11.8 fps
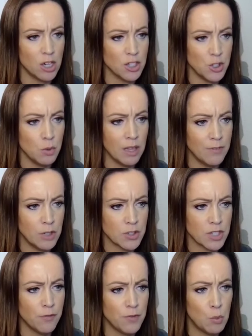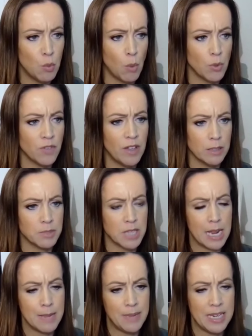you love yourself, you won't develop
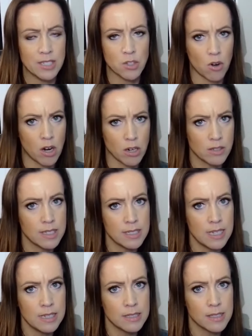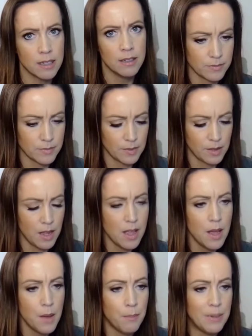diabetes or heart disease.
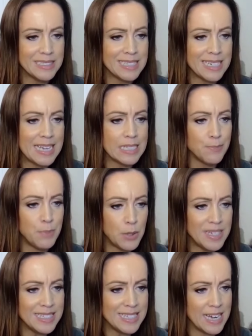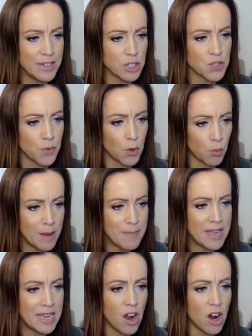But today's beauty standards for
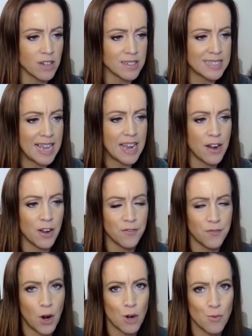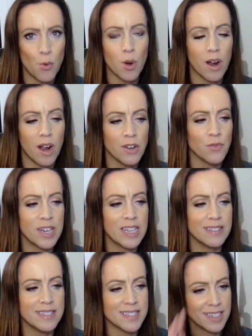women are set at a far more
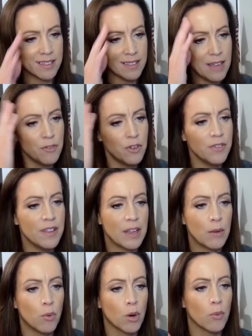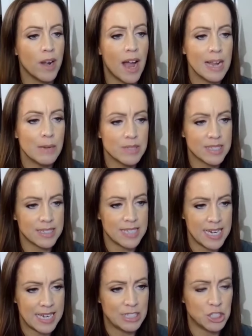unrealistic level than they were when I was a
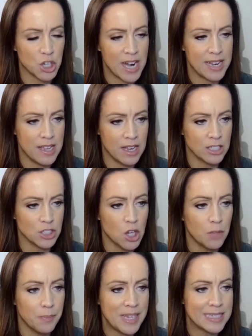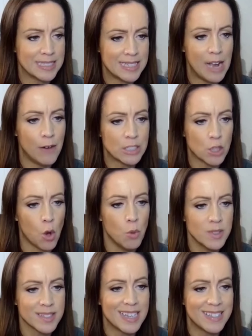teenager and a young adult, because now it's
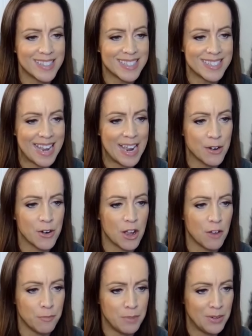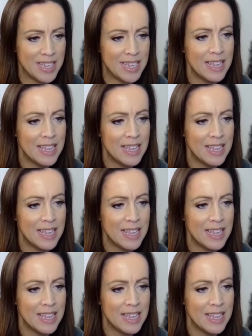almost like the standard of beauty